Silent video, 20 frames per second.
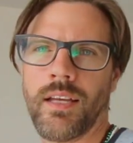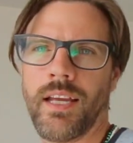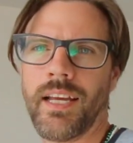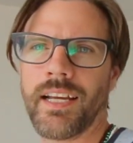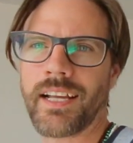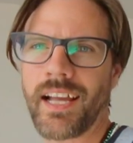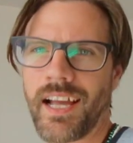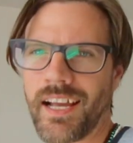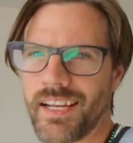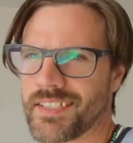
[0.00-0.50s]

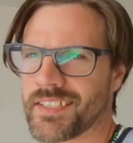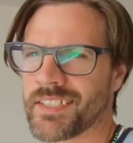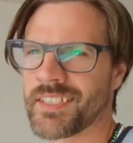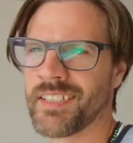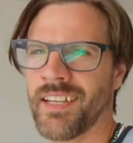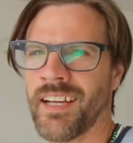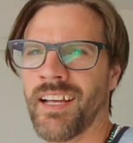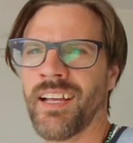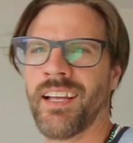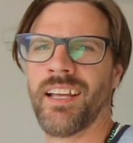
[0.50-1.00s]
Hey guys,
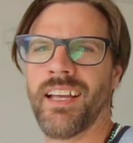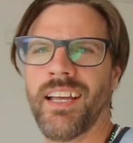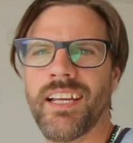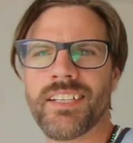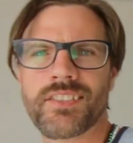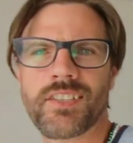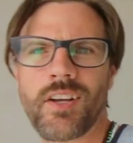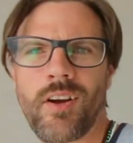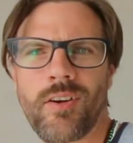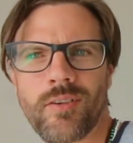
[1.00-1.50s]

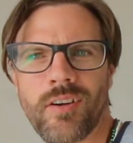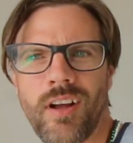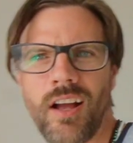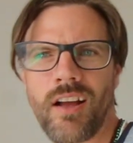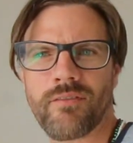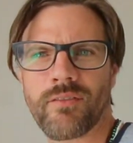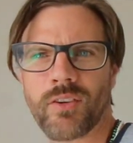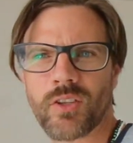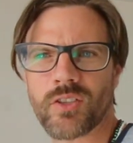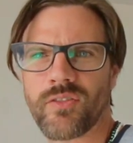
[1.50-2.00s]
it's
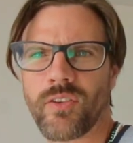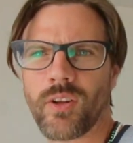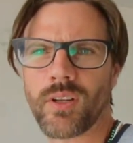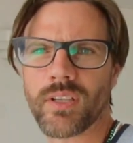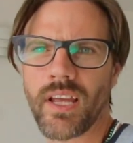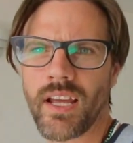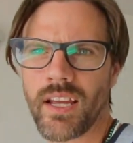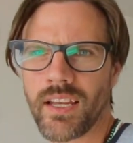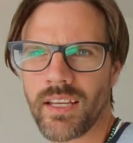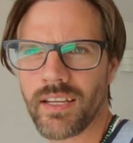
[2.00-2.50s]
our first
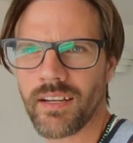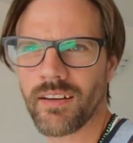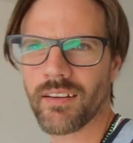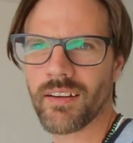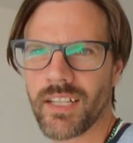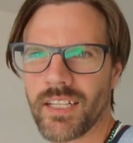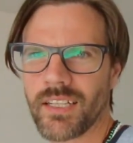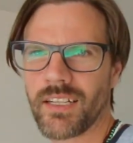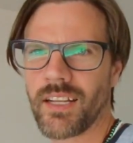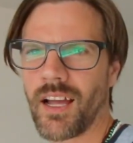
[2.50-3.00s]
full day here
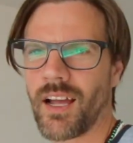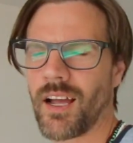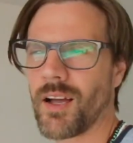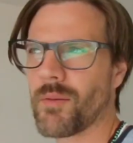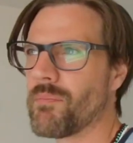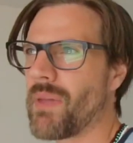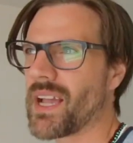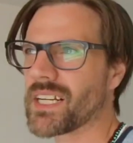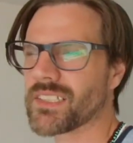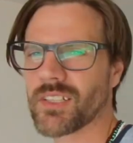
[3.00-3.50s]
in
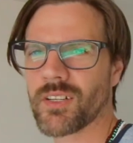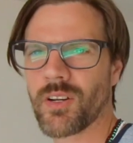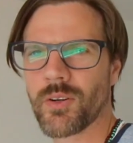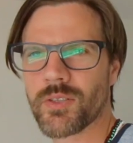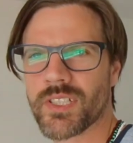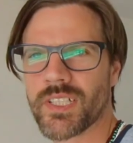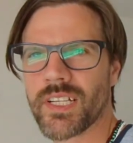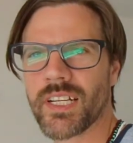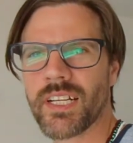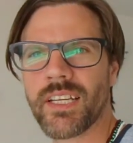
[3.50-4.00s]
Mexico
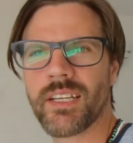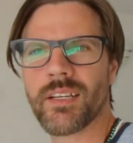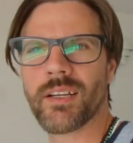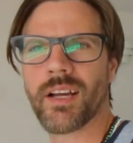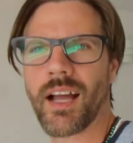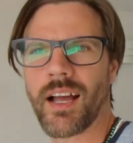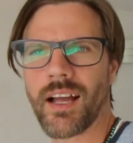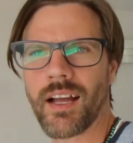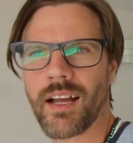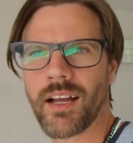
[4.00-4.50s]
City.
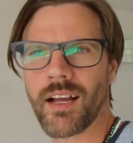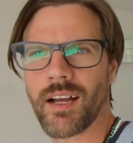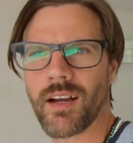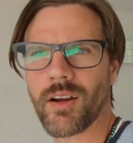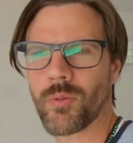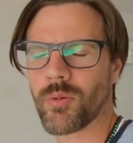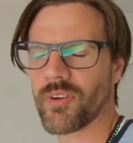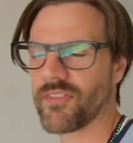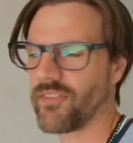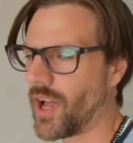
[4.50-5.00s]

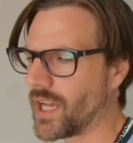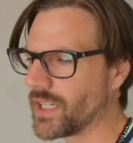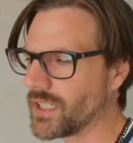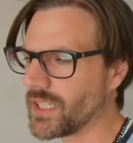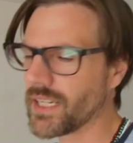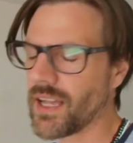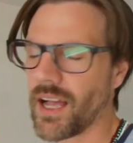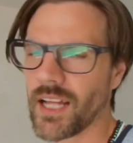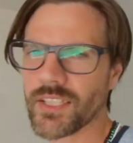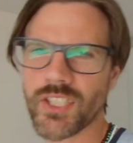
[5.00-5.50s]
We
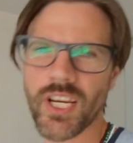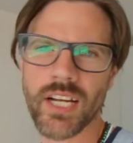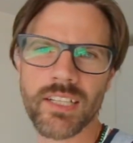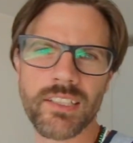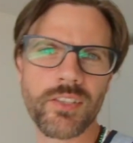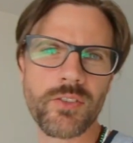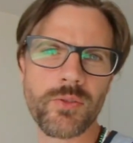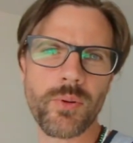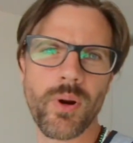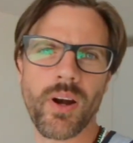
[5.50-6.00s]
finally got
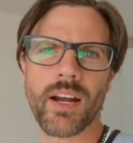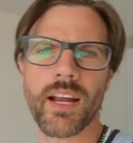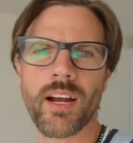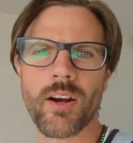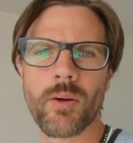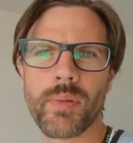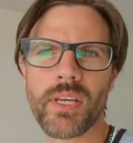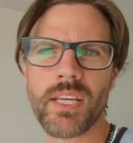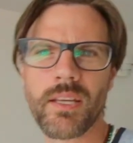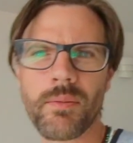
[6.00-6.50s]
checked into our
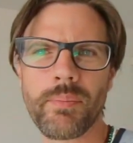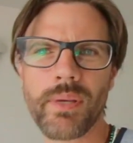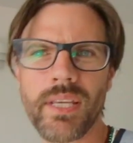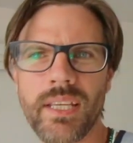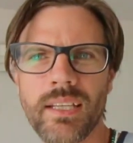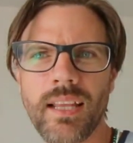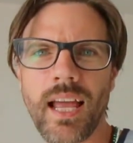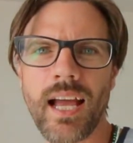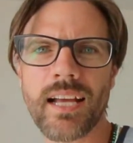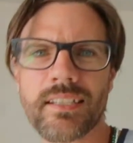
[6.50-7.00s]

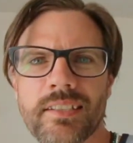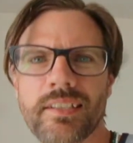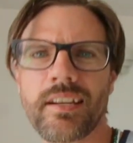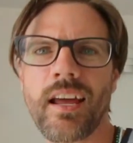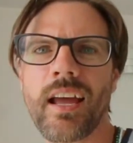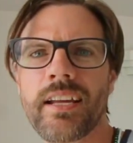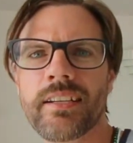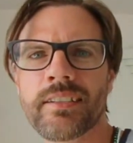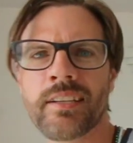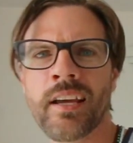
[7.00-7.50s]
Airbnb last
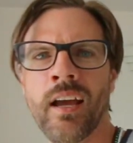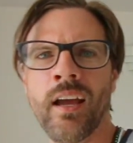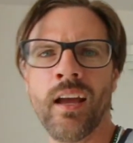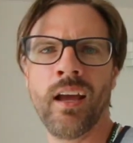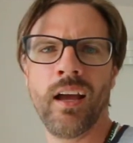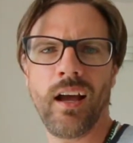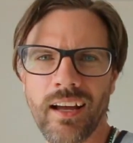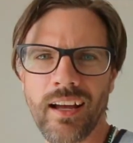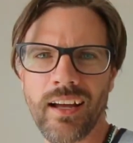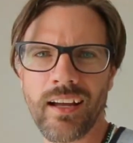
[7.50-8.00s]
night.
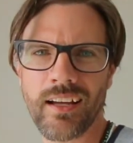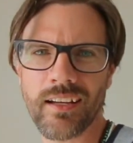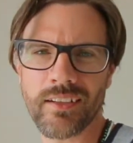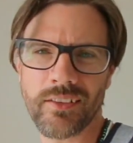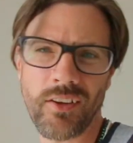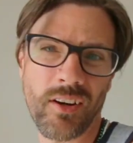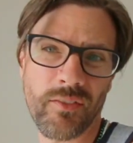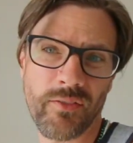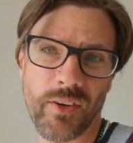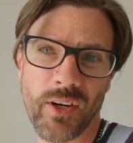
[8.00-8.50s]

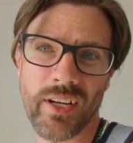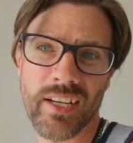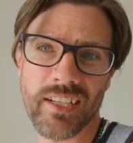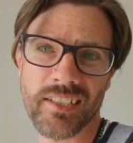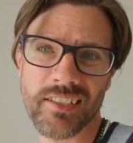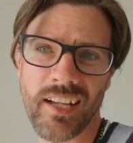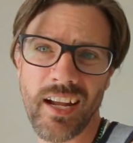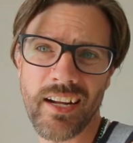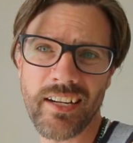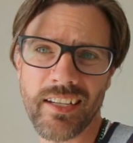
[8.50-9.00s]
Not a very
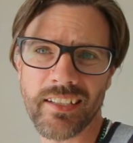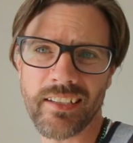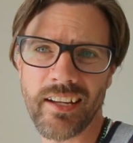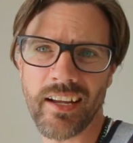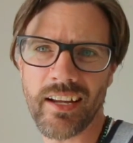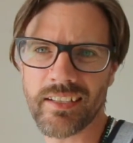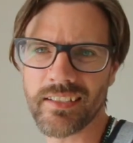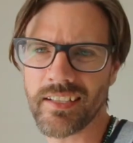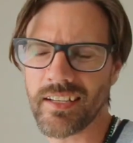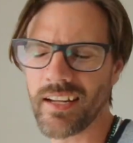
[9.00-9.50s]
exciting
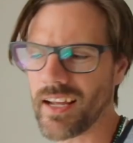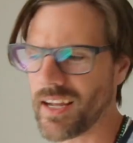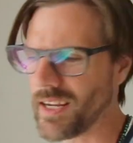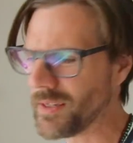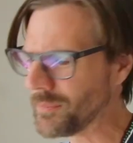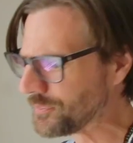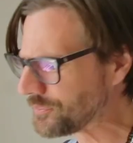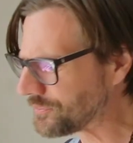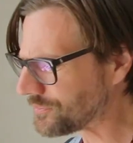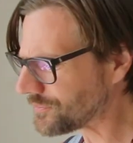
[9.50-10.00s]
day today.